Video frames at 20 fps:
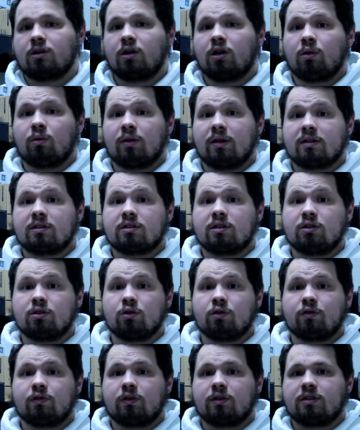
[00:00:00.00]
All right, well, that's going
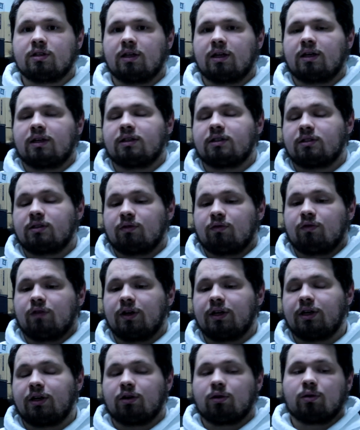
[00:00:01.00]
to do it for today's
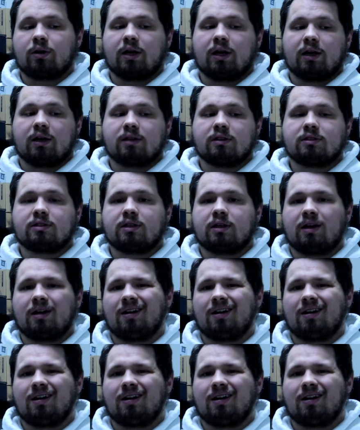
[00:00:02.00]
video, guys.